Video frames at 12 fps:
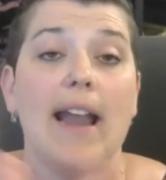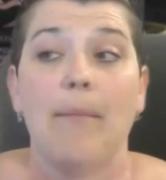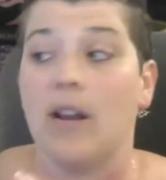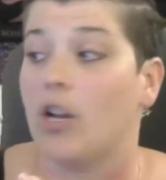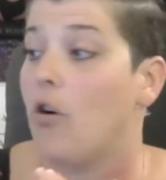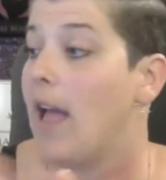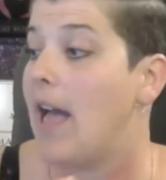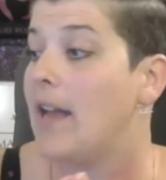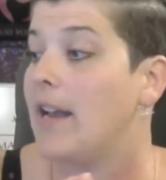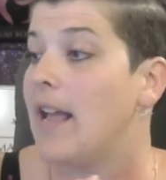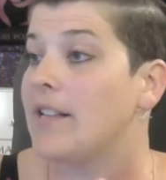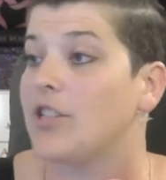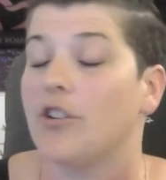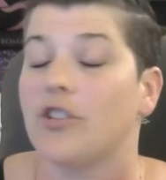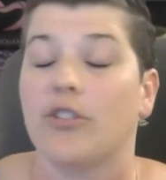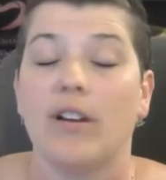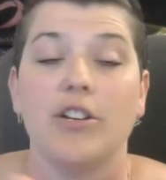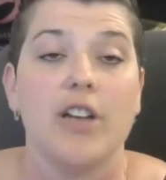I'm going to go ahead and start
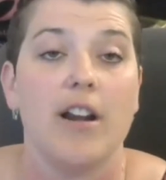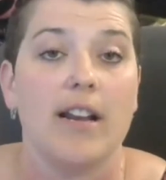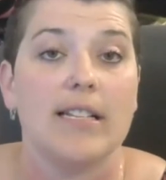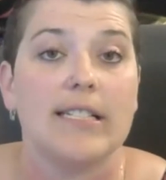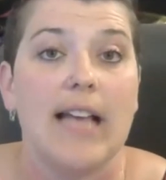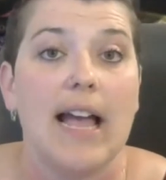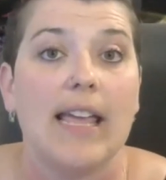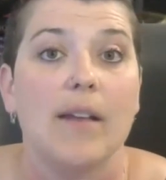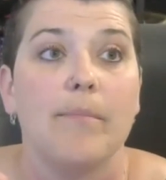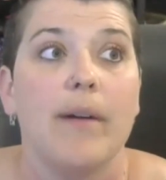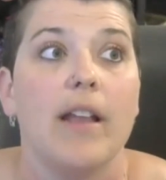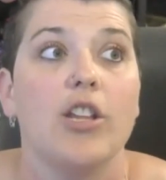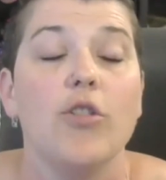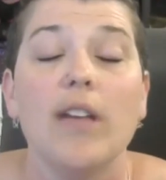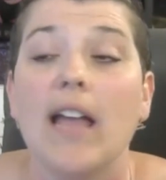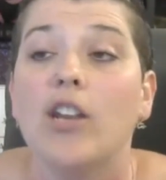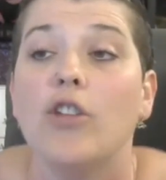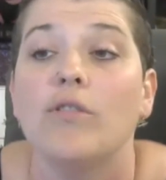screen sharing in a second. But you
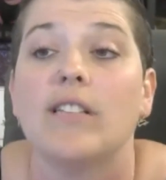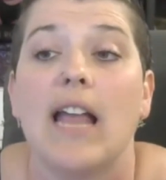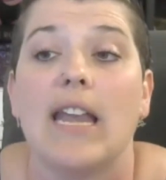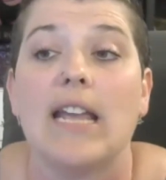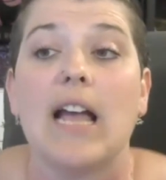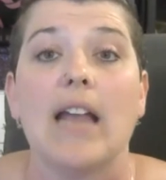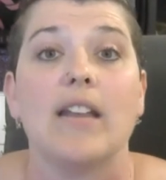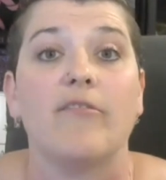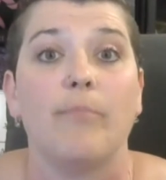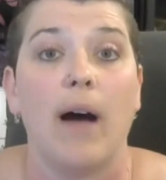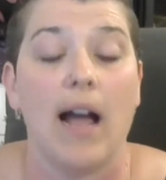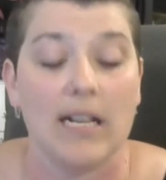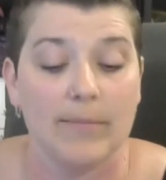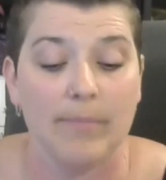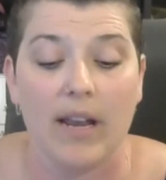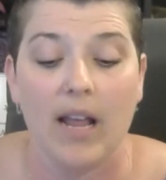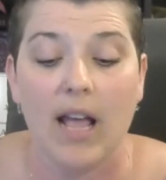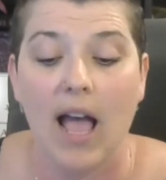can use any kind of box.
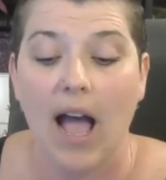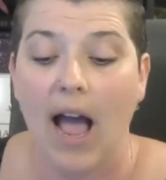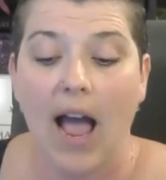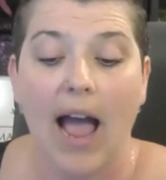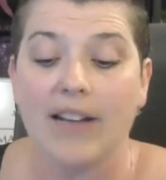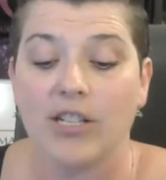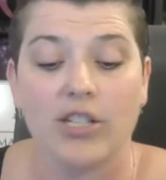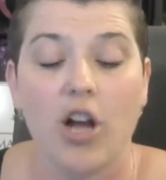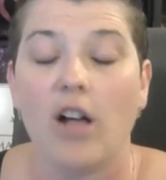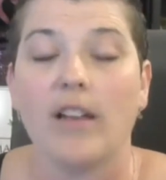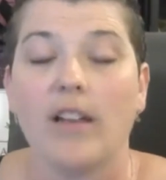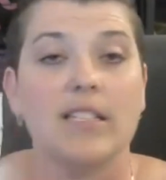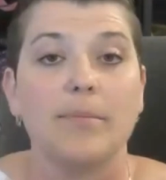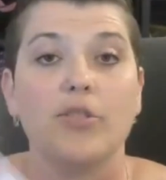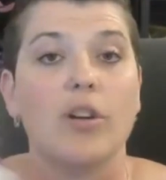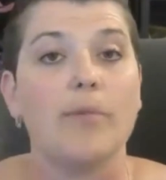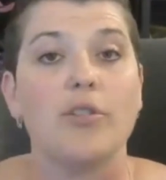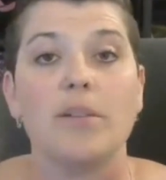But I just call it a
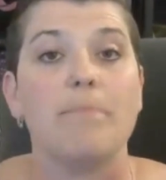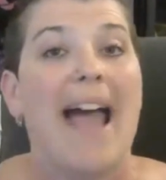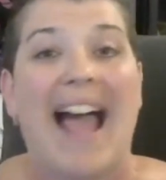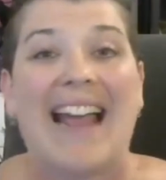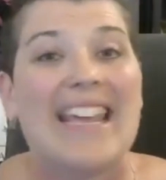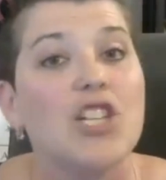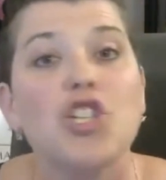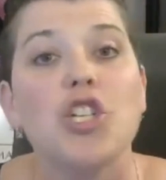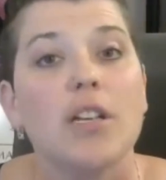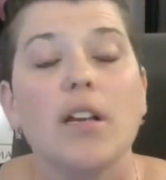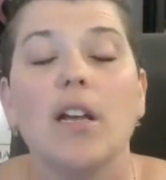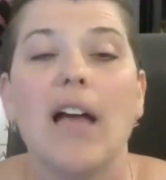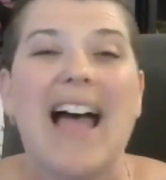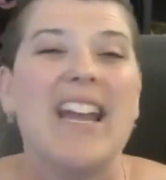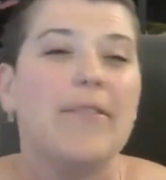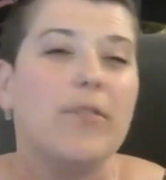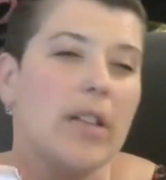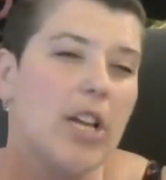subscription package. I
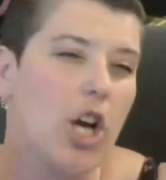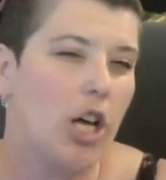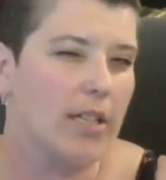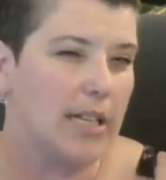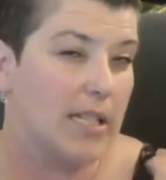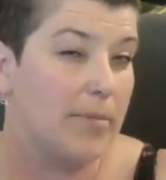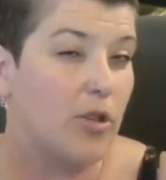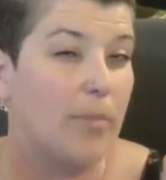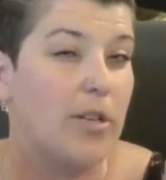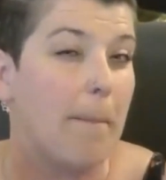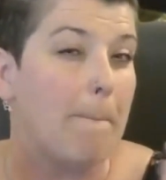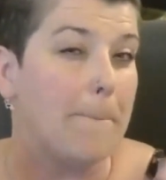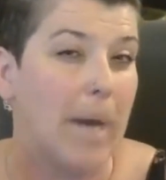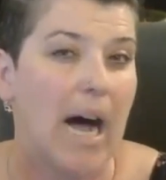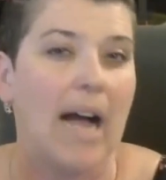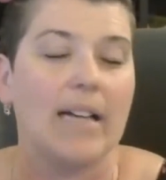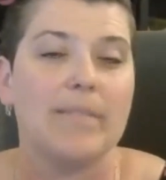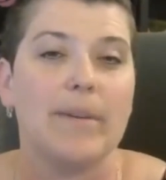never really called it a subscription
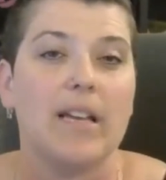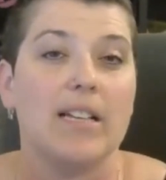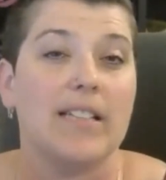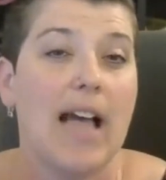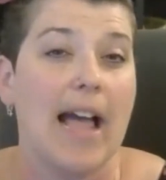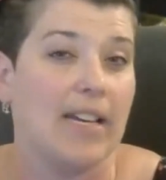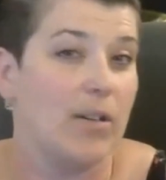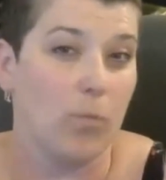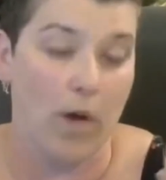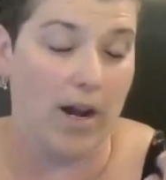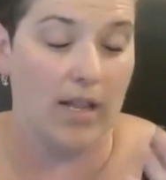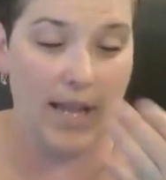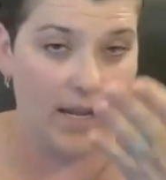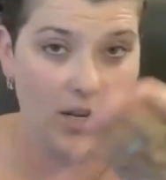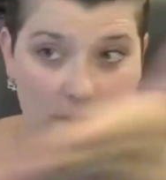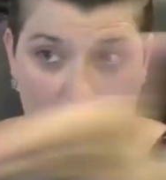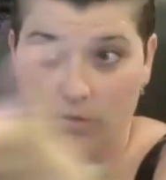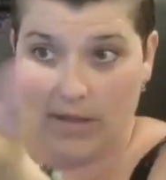box because I didn't want to like,
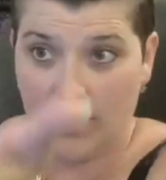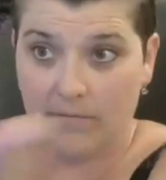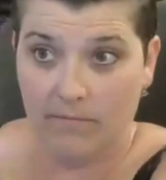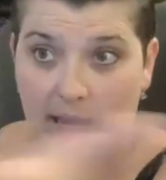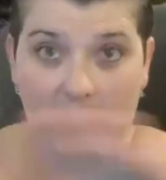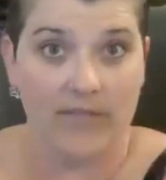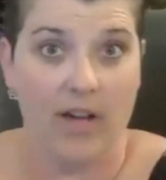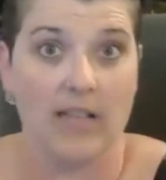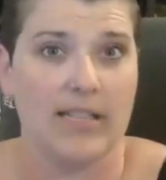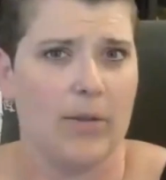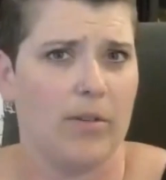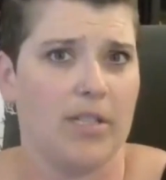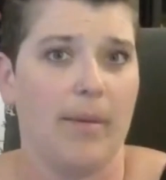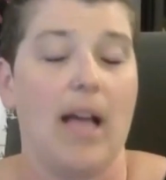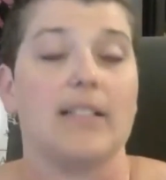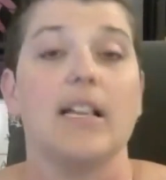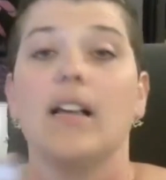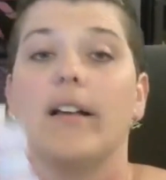you know, like like Yvonne's like, what's the box?